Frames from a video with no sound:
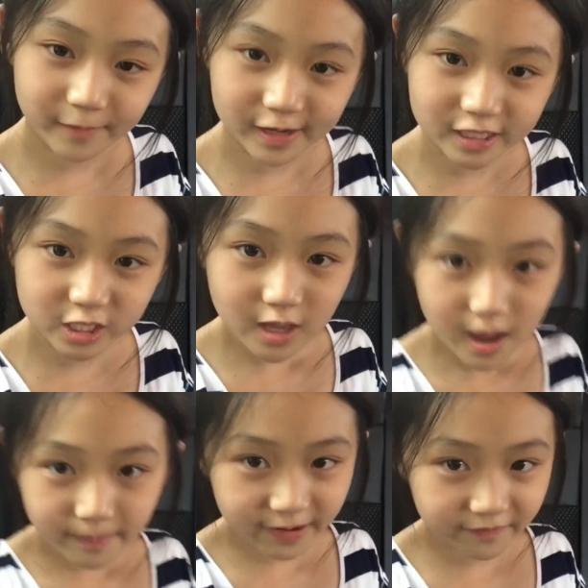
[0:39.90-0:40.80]
minutes,
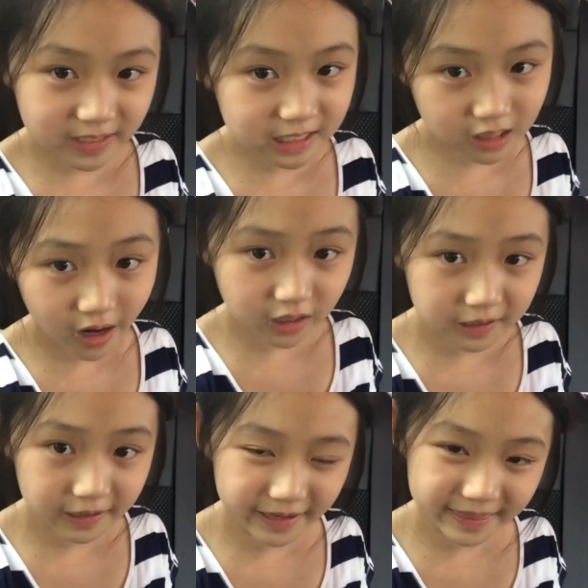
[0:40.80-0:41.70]
but if it's not
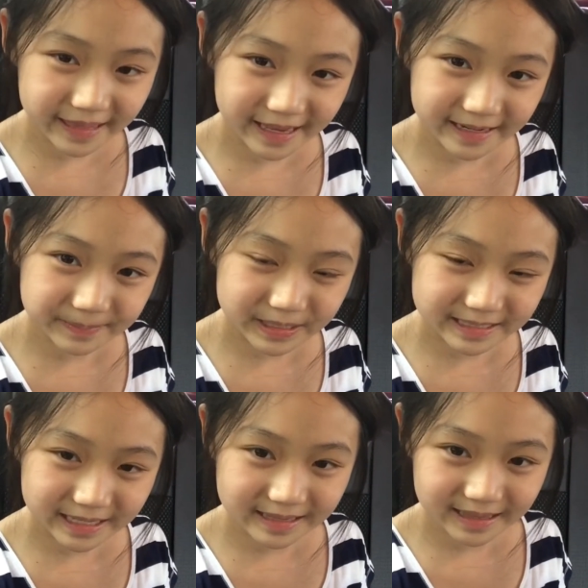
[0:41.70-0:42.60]
good, then it
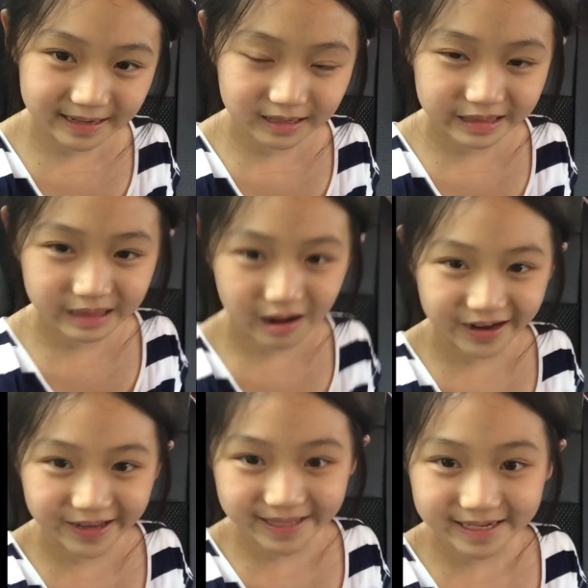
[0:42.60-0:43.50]
might take like
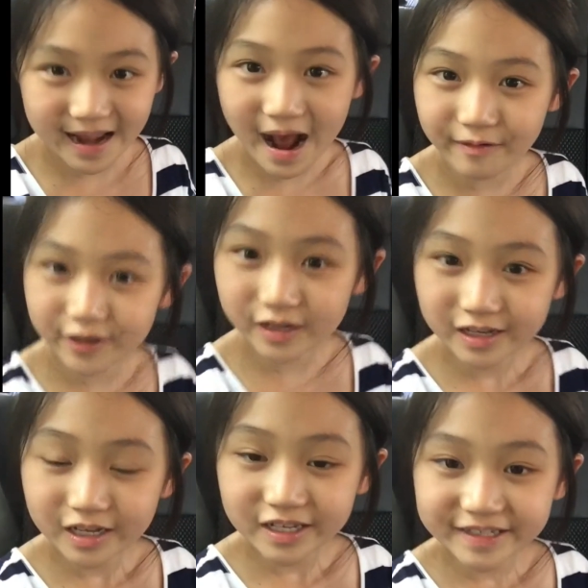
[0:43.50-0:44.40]
longer than an hour.
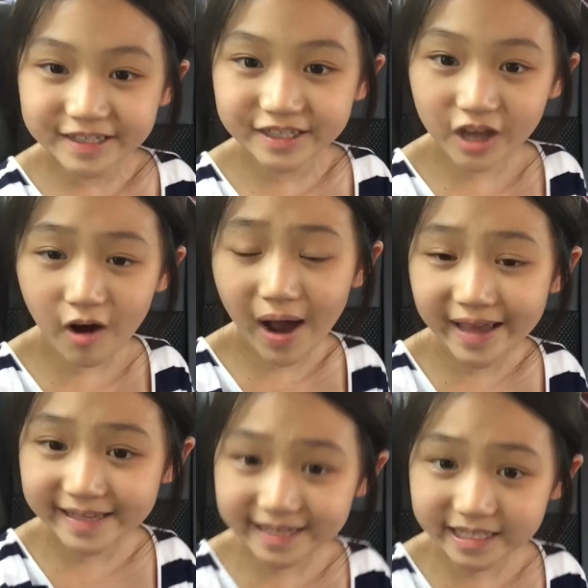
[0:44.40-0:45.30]
So
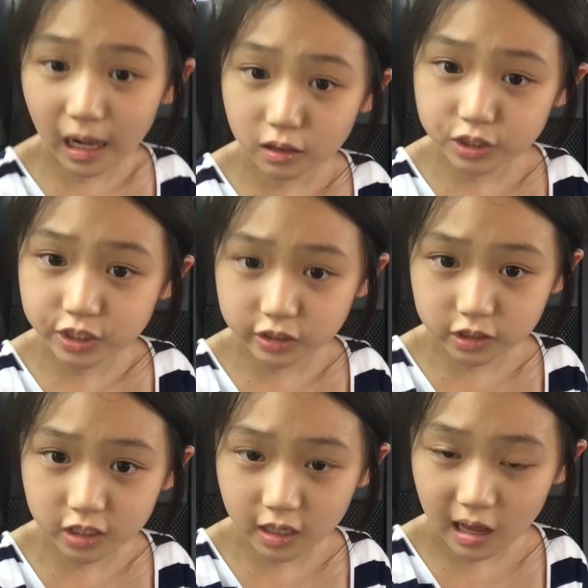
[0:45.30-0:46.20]
I guess I'll
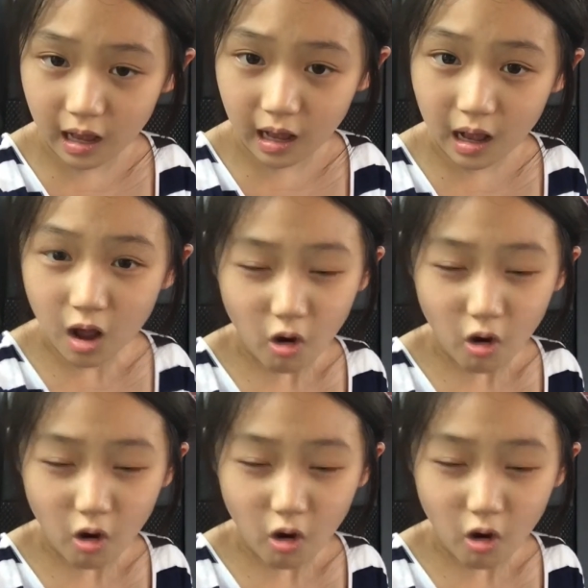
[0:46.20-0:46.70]
see ya